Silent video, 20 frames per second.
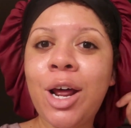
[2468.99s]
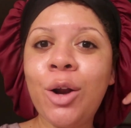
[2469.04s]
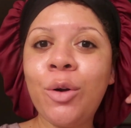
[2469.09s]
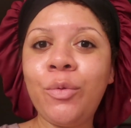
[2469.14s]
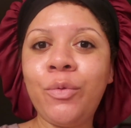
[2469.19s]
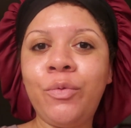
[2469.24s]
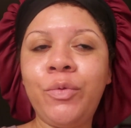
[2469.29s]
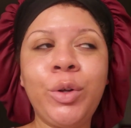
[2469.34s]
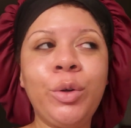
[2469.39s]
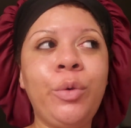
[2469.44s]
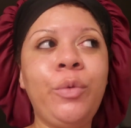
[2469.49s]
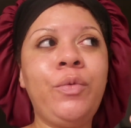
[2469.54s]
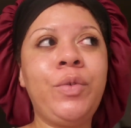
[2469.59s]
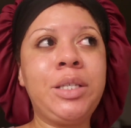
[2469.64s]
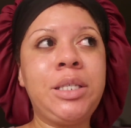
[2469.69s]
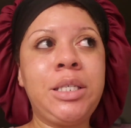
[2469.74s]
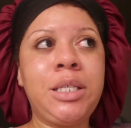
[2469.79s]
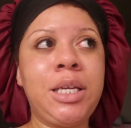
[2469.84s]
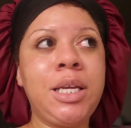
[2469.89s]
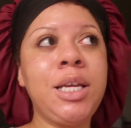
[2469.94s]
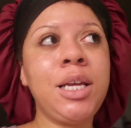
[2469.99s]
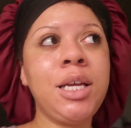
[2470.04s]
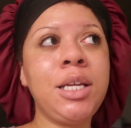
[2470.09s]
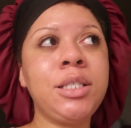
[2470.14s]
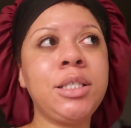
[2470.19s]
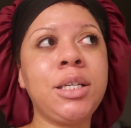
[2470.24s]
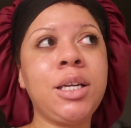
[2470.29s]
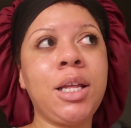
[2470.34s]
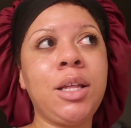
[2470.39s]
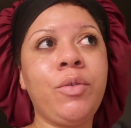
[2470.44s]
I don't feel
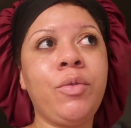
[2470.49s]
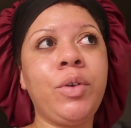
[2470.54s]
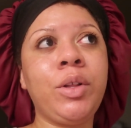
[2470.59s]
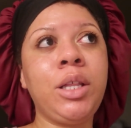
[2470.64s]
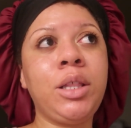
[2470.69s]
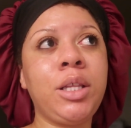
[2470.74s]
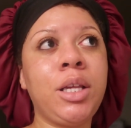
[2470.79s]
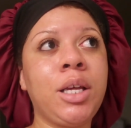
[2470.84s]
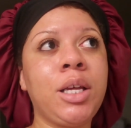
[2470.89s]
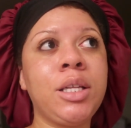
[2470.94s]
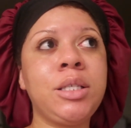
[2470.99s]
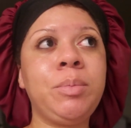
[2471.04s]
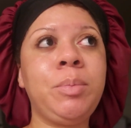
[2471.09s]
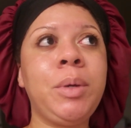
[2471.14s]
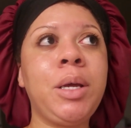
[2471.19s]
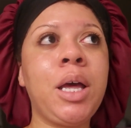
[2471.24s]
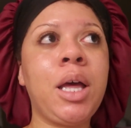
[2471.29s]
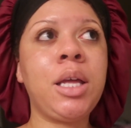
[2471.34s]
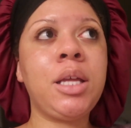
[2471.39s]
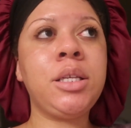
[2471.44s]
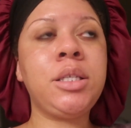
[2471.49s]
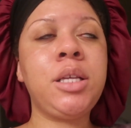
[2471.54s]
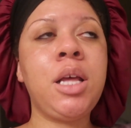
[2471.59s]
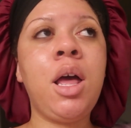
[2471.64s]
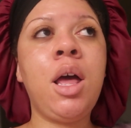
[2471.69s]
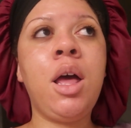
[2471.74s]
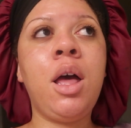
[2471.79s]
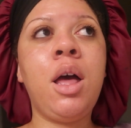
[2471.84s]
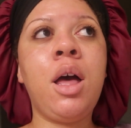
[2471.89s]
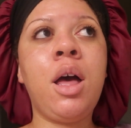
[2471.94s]
fatigued, and I really think it's because
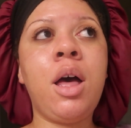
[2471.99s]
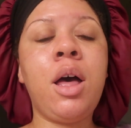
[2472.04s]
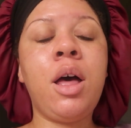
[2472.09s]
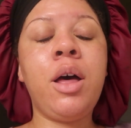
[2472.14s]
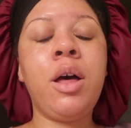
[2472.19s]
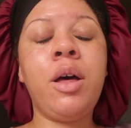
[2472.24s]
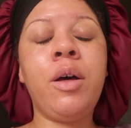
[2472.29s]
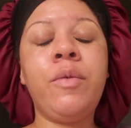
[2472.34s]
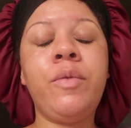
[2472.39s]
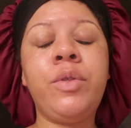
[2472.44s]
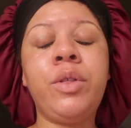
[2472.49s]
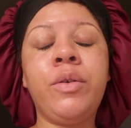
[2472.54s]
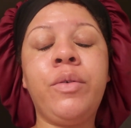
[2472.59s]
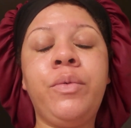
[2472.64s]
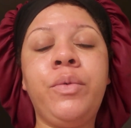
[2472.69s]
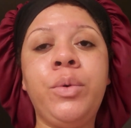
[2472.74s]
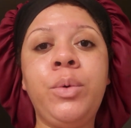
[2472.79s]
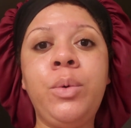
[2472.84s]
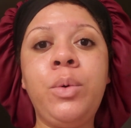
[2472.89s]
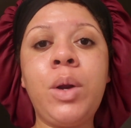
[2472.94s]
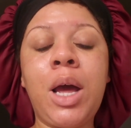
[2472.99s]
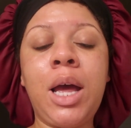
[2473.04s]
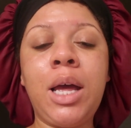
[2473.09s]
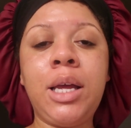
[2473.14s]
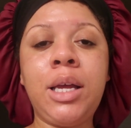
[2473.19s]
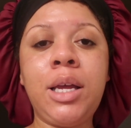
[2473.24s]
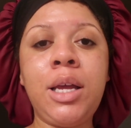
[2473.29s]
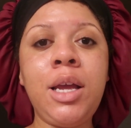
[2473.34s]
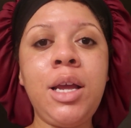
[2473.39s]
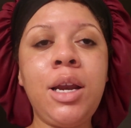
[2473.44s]
of the food
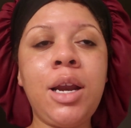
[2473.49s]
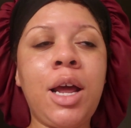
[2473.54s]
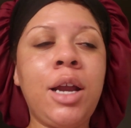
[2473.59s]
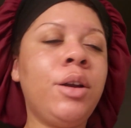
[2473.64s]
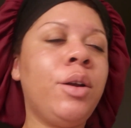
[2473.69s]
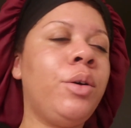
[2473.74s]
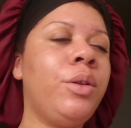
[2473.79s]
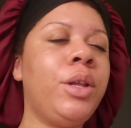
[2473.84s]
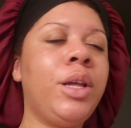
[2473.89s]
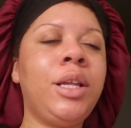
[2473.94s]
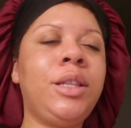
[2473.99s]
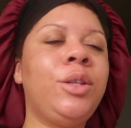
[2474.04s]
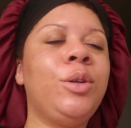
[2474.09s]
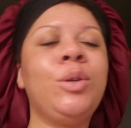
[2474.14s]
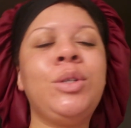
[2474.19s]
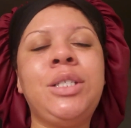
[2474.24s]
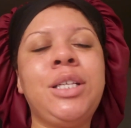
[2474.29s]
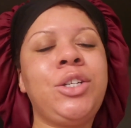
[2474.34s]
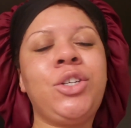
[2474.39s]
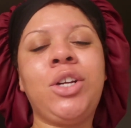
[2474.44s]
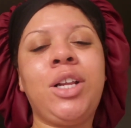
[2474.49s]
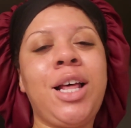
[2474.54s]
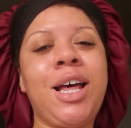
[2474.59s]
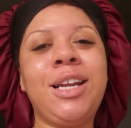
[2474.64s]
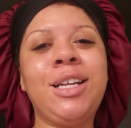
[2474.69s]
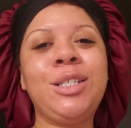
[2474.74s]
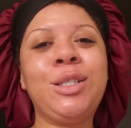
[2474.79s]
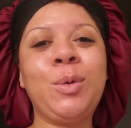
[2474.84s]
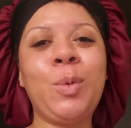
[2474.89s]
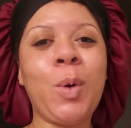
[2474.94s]
I eat. I know that those
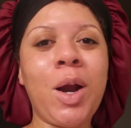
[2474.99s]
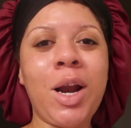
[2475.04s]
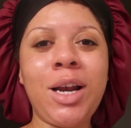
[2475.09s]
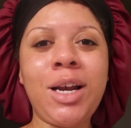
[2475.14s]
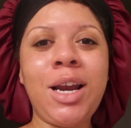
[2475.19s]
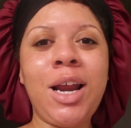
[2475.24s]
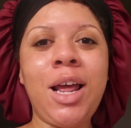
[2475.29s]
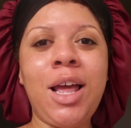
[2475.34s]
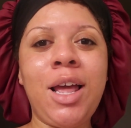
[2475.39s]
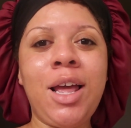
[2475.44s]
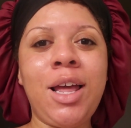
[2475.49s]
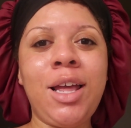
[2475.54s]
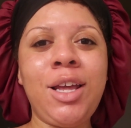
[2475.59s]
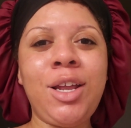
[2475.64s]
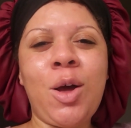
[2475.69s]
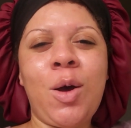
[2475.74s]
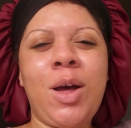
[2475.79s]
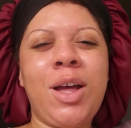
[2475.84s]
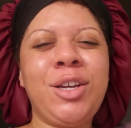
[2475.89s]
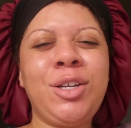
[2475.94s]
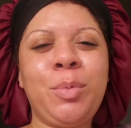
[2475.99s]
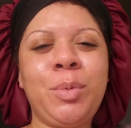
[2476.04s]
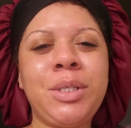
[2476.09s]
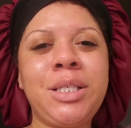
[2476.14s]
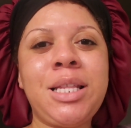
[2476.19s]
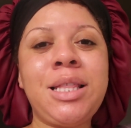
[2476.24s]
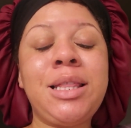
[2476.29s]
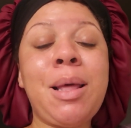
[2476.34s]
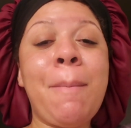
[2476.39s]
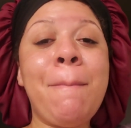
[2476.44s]
enchiladas weren't, you know, one hundred
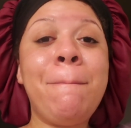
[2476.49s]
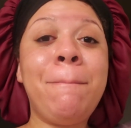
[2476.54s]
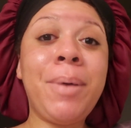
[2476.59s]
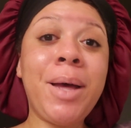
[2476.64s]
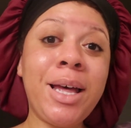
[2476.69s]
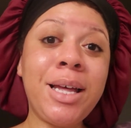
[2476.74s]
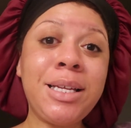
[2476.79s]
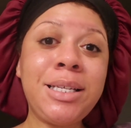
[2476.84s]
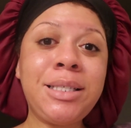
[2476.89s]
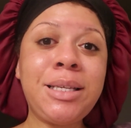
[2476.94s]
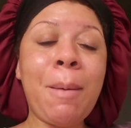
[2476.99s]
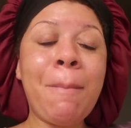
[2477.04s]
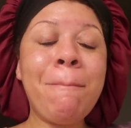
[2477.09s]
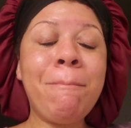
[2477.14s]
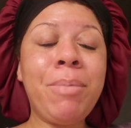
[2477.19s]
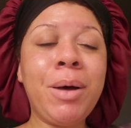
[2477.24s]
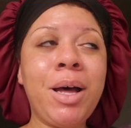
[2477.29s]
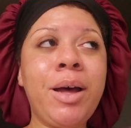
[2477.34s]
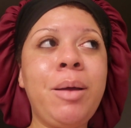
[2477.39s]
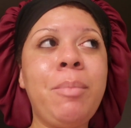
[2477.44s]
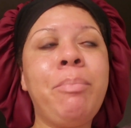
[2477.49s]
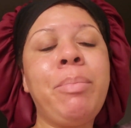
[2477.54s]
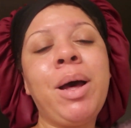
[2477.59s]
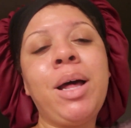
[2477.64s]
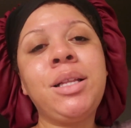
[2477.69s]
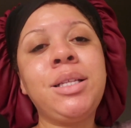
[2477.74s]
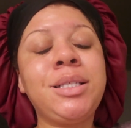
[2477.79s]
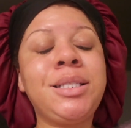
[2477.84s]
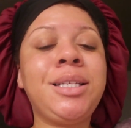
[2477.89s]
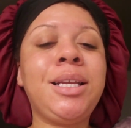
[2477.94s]
percent the best, but
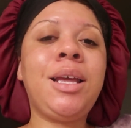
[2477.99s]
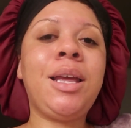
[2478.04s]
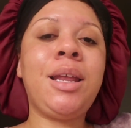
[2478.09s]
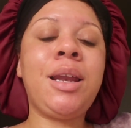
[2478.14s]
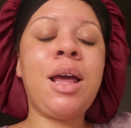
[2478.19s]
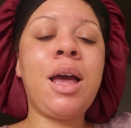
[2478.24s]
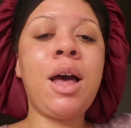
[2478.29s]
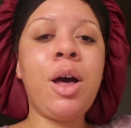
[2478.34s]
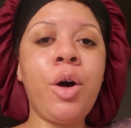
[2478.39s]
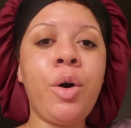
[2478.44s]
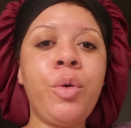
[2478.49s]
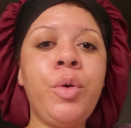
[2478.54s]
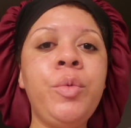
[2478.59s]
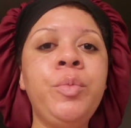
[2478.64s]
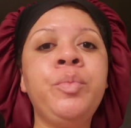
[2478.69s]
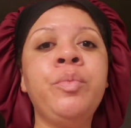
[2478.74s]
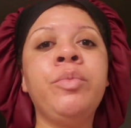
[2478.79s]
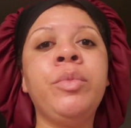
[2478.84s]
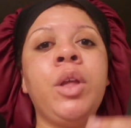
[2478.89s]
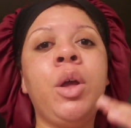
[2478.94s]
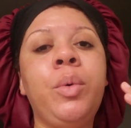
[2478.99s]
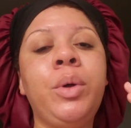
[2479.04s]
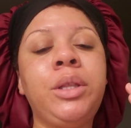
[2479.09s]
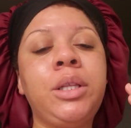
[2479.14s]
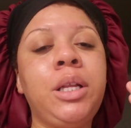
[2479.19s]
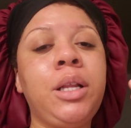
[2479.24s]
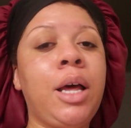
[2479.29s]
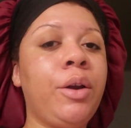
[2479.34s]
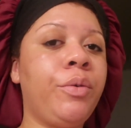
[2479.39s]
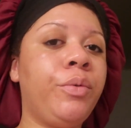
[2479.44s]
balancing it out
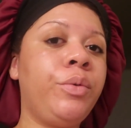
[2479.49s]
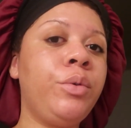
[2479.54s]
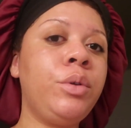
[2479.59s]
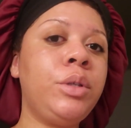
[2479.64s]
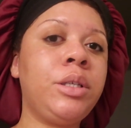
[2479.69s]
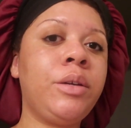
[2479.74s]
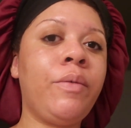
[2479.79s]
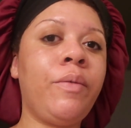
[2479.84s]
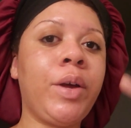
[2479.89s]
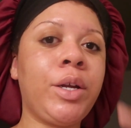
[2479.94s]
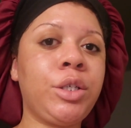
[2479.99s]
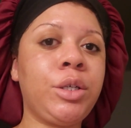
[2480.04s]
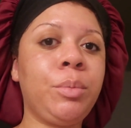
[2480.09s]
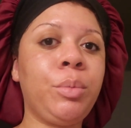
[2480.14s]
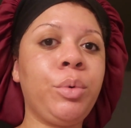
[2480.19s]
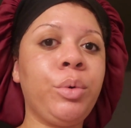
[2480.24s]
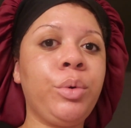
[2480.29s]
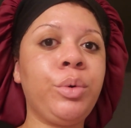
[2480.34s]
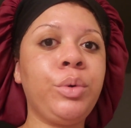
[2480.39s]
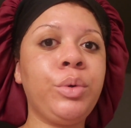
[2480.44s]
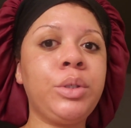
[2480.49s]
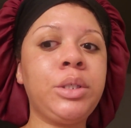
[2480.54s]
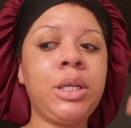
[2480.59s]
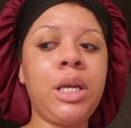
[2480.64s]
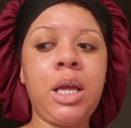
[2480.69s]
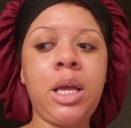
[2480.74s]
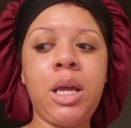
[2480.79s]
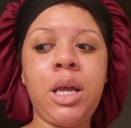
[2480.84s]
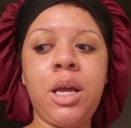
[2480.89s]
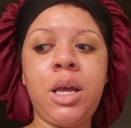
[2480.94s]
with a lot of fruits, vegetables,
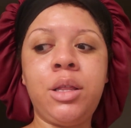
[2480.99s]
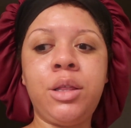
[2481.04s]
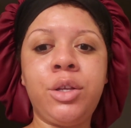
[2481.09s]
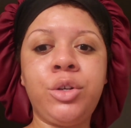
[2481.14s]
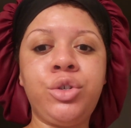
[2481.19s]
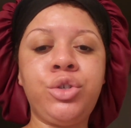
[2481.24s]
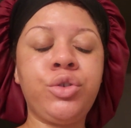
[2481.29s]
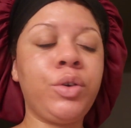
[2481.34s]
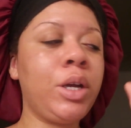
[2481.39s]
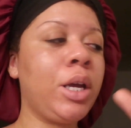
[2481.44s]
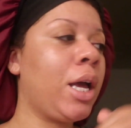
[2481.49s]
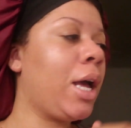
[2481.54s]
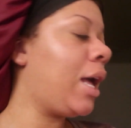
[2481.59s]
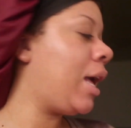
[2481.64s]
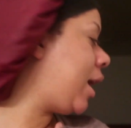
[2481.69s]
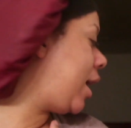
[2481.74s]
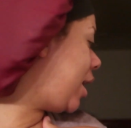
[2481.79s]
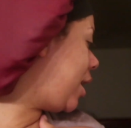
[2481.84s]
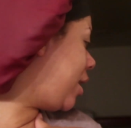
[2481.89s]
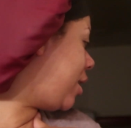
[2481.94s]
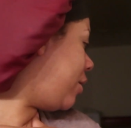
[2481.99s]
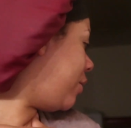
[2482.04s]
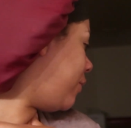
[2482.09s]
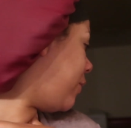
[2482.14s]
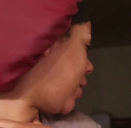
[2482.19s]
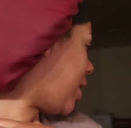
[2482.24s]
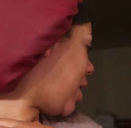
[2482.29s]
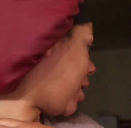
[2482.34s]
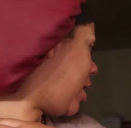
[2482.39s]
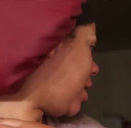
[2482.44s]
and the drink I
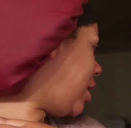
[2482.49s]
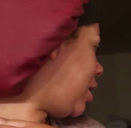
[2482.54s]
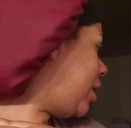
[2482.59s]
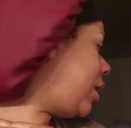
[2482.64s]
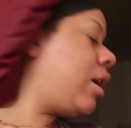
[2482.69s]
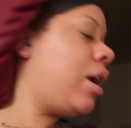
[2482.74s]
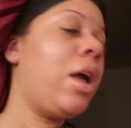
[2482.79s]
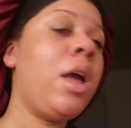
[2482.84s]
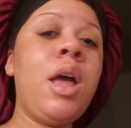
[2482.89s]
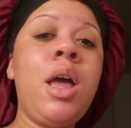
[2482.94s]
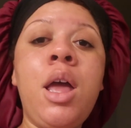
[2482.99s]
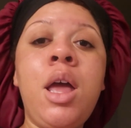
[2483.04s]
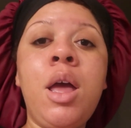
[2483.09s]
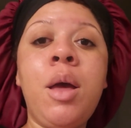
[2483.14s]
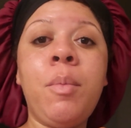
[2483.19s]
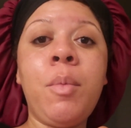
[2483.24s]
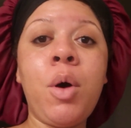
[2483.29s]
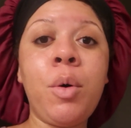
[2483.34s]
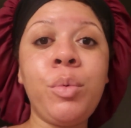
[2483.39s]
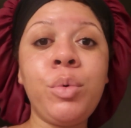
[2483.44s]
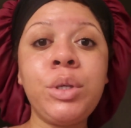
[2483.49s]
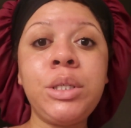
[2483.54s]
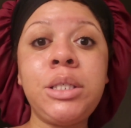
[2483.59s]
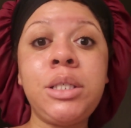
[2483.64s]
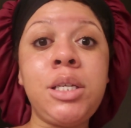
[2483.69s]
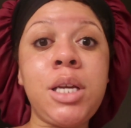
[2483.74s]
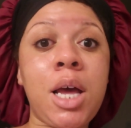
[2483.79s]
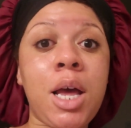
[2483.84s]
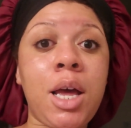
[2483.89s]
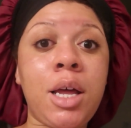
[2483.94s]
have. I am
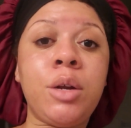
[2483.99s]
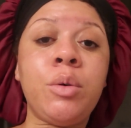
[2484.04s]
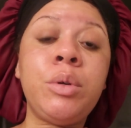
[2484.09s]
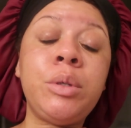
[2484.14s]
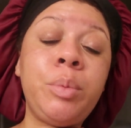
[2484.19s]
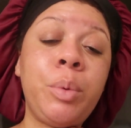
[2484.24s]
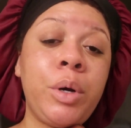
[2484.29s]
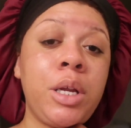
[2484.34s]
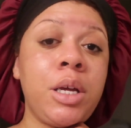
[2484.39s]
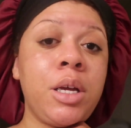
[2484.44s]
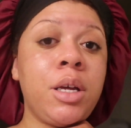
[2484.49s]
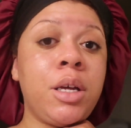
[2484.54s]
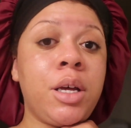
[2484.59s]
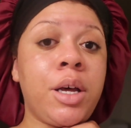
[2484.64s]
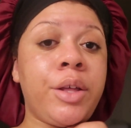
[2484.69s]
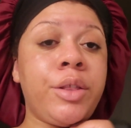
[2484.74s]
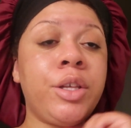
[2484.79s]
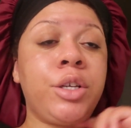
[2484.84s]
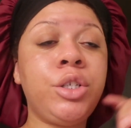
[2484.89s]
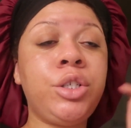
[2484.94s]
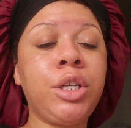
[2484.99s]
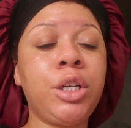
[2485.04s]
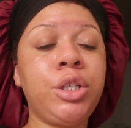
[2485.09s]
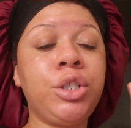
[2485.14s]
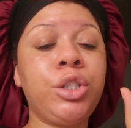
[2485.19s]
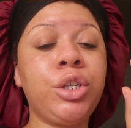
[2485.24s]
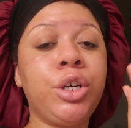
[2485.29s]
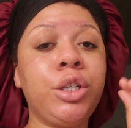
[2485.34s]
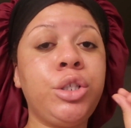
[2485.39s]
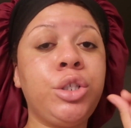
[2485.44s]
almost done. It was pretty good. The
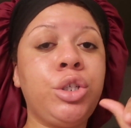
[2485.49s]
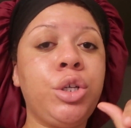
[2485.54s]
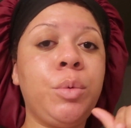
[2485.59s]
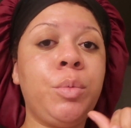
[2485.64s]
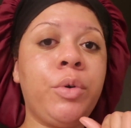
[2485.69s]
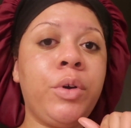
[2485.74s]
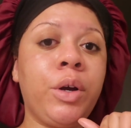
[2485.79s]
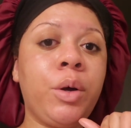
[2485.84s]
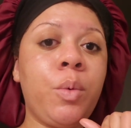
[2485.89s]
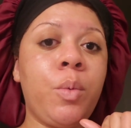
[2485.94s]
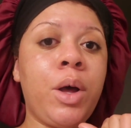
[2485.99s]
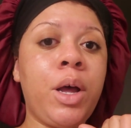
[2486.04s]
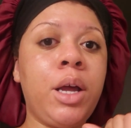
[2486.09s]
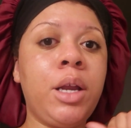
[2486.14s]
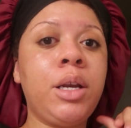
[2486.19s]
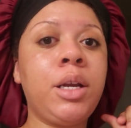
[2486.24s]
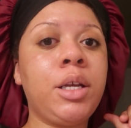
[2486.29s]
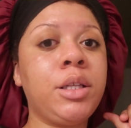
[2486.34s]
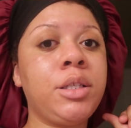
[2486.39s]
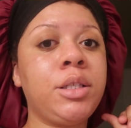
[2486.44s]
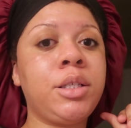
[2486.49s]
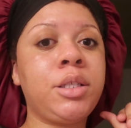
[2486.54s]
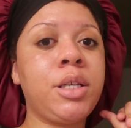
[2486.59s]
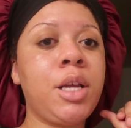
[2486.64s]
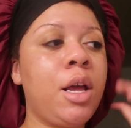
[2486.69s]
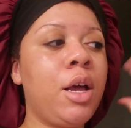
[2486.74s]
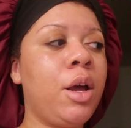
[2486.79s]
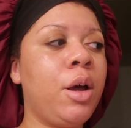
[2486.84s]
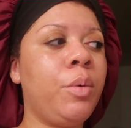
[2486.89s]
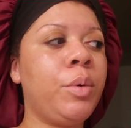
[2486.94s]
ginger and turmeric one, it's,
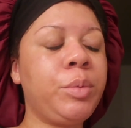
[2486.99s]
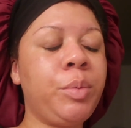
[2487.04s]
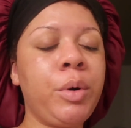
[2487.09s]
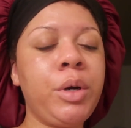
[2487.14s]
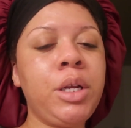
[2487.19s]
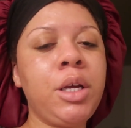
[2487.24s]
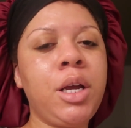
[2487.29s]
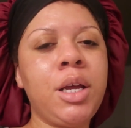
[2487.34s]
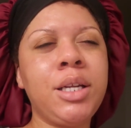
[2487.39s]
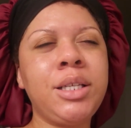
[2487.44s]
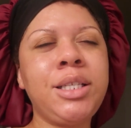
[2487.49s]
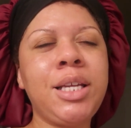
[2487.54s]
it was pretty good.